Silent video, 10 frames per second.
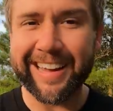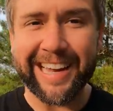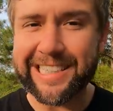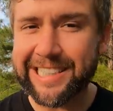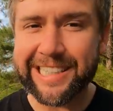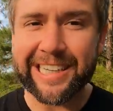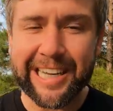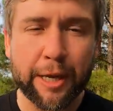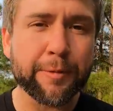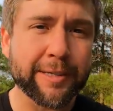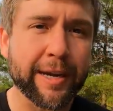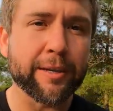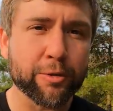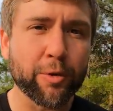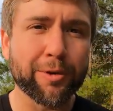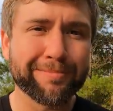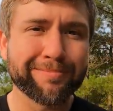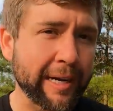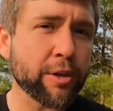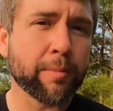it's keep the status quo.
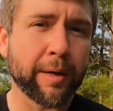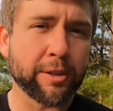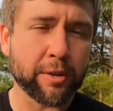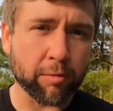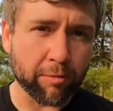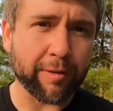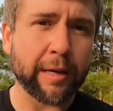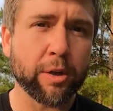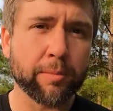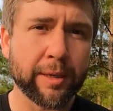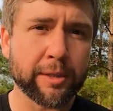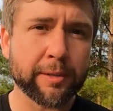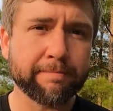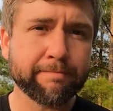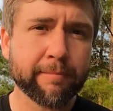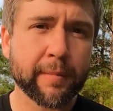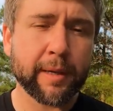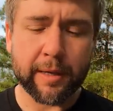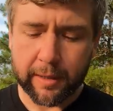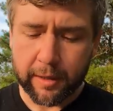Tighten your budget. You refine your budget.
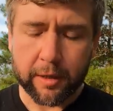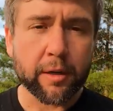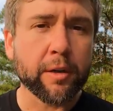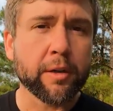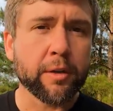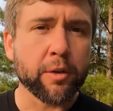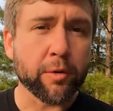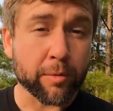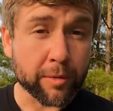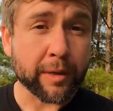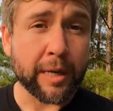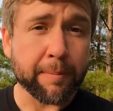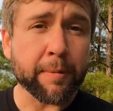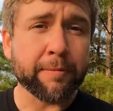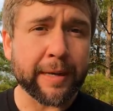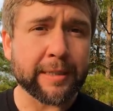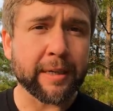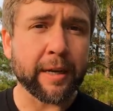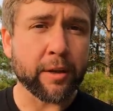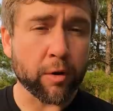You keep
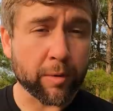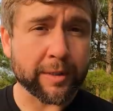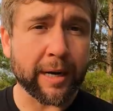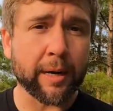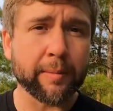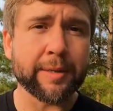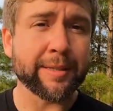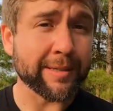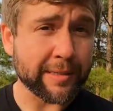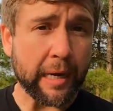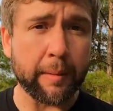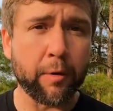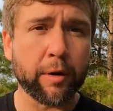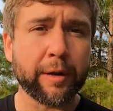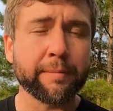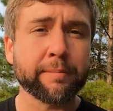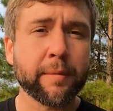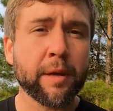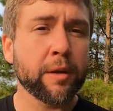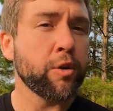investing in your retirements in the stock market.
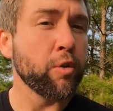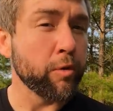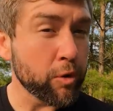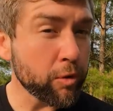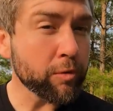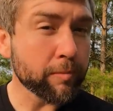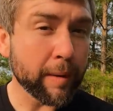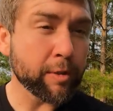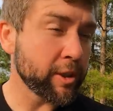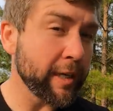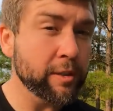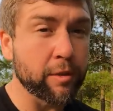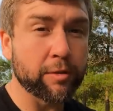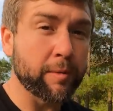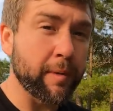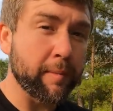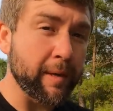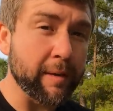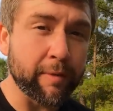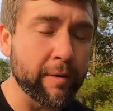You do maybe change those. It may
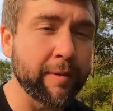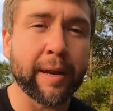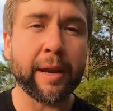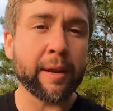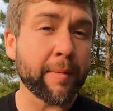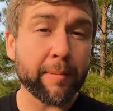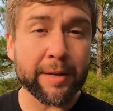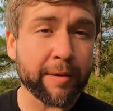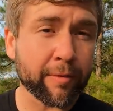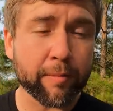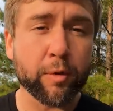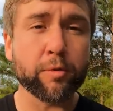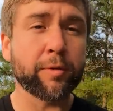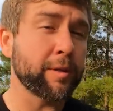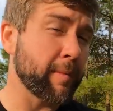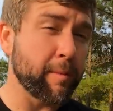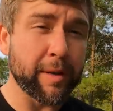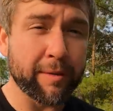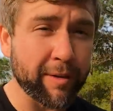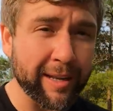be different. It may be different mutual funds. It may be
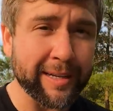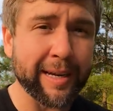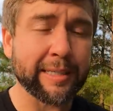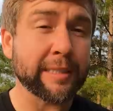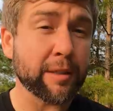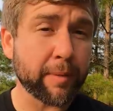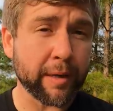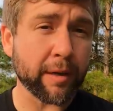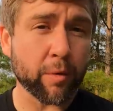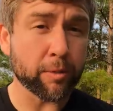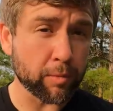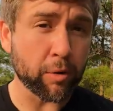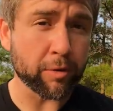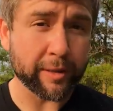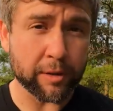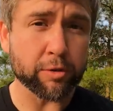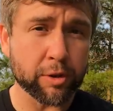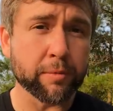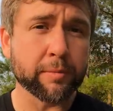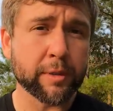different indexes, depending on what your broker
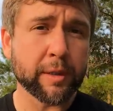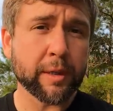tells you.